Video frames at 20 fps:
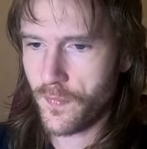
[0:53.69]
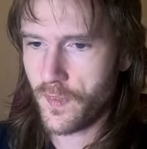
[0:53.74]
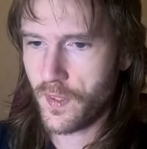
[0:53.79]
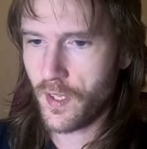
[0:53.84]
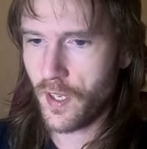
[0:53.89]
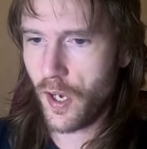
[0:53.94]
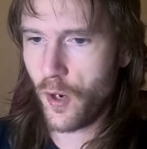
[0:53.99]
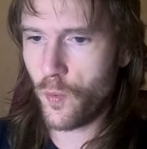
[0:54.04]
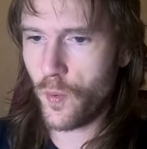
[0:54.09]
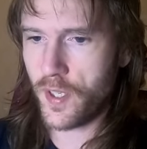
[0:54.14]

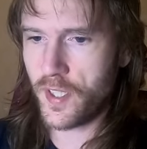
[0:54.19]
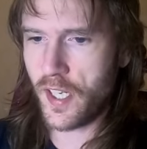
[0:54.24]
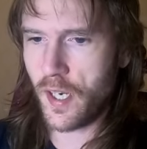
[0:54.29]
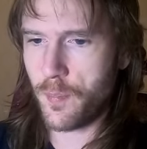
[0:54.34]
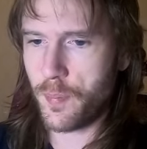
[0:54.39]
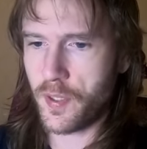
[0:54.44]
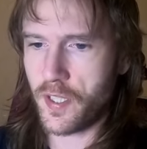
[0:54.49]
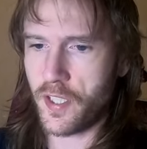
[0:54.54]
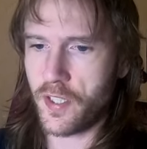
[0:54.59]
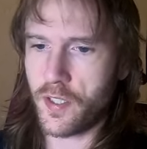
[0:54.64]
a one
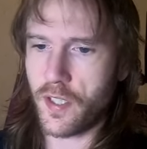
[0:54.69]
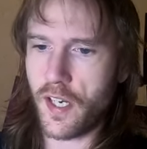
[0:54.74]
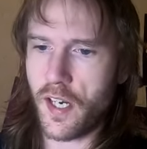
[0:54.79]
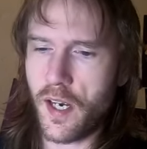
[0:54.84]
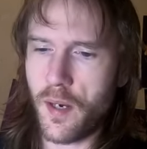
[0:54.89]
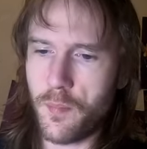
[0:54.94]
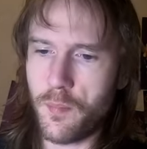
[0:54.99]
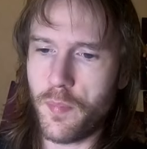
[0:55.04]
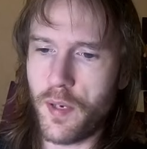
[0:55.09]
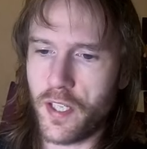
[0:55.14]

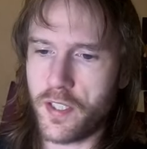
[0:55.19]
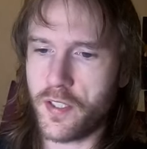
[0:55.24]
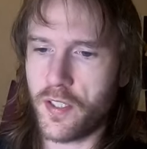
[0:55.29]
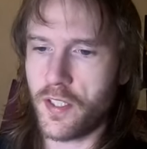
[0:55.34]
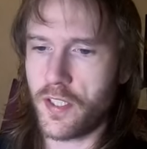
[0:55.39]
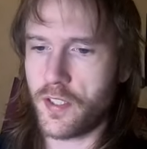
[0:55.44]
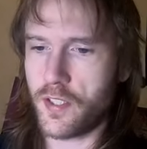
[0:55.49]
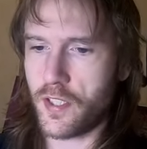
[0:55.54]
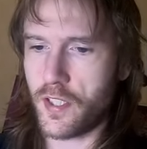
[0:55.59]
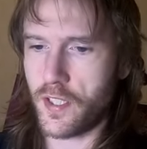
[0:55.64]
humbucker
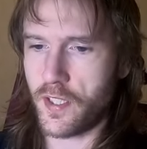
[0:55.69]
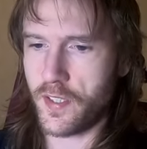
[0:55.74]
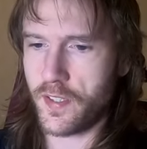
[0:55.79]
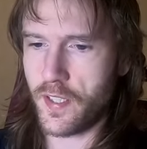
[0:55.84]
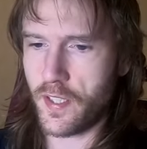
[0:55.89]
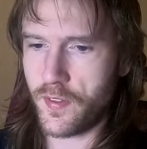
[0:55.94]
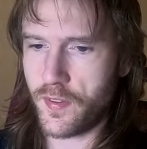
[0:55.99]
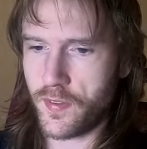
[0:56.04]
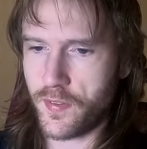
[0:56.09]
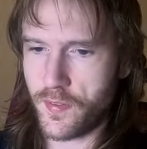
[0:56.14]
guitar, and
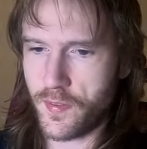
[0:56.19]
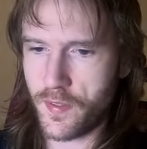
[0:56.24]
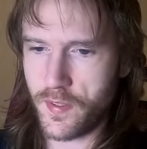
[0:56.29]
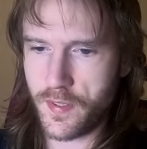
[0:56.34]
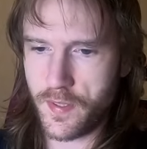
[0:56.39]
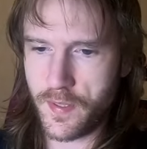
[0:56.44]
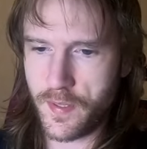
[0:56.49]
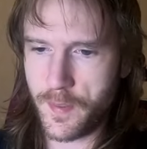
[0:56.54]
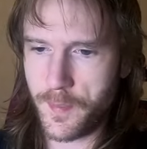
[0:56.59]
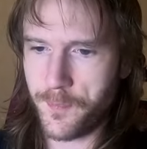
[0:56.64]
that's
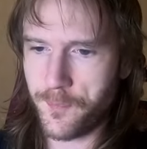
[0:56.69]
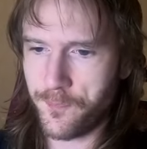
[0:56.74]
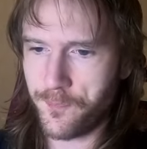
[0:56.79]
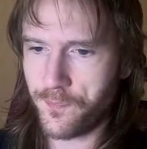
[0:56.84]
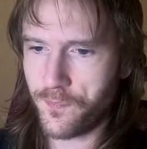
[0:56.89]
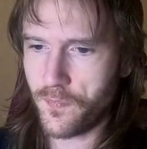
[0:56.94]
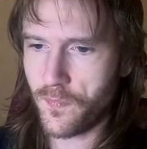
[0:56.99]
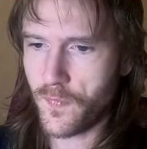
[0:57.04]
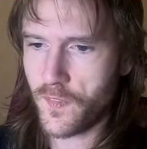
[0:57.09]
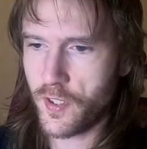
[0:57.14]

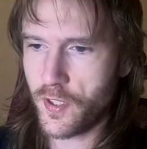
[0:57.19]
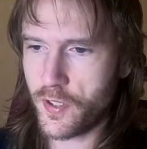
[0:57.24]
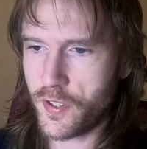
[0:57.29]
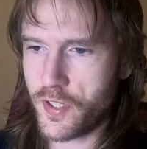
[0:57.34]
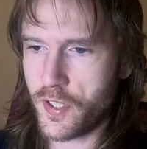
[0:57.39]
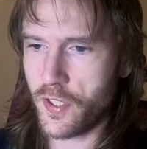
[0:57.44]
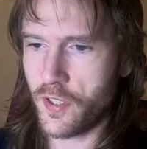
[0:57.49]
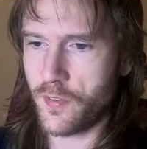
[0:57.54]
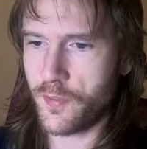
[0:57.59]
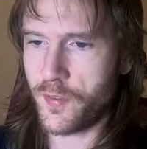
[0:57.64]
you
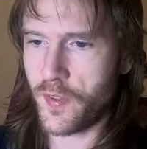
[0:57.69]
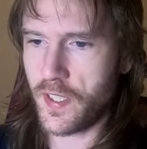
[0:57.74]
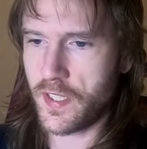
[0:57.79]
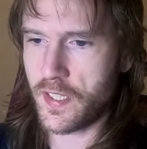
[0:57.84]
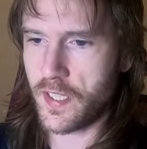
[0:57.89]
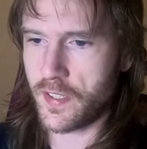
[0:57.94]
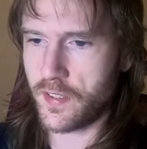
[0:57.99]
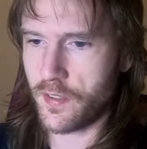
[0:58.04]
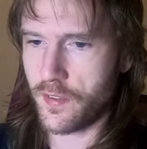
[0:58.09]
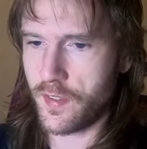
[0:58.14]
usually don't find
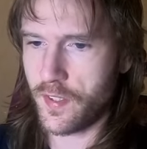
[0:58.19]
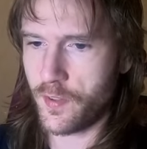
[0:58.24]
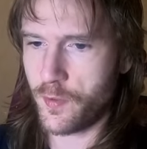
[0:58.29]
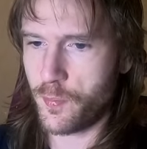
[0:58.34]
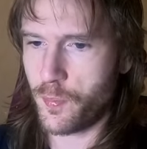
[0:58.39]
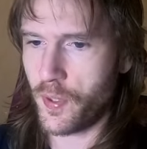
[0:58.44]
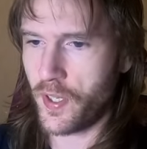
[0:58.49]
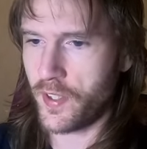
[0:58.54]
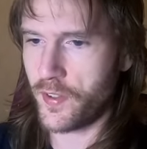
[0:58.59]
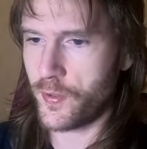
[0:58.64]
that on this
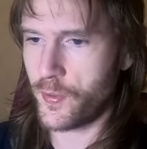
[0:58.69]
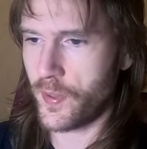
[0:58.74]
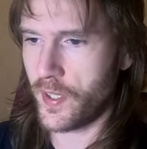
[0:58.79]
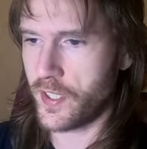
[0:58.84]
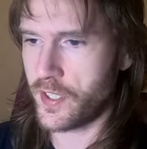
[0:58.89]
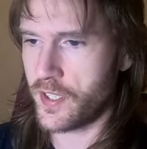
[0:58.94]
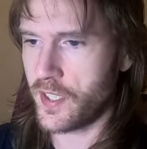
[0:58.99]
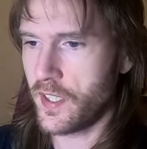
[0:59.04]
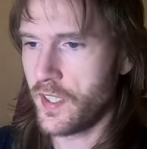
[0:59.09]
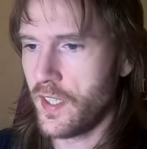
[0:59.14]
price
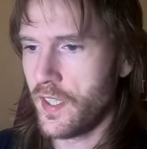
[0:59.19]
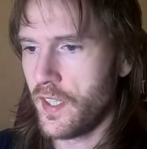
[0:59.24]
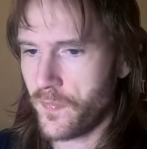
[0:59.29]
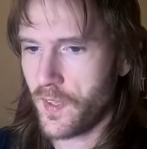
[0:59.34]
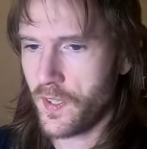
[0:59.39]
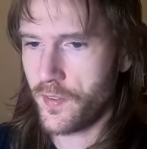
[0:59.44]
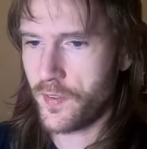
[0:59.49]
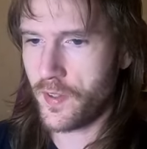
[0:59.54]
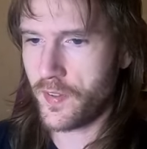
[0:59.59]
range. So